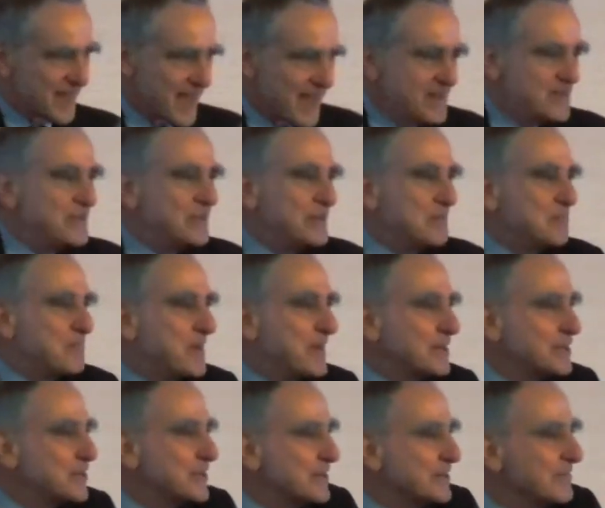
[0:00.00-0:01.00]
And you can
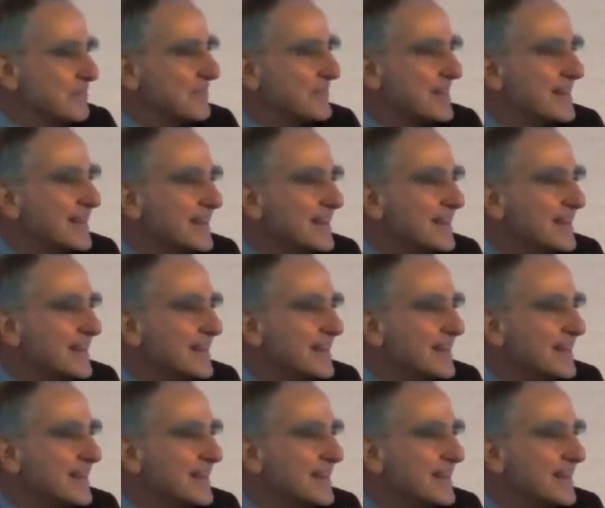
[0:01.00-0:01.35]
picture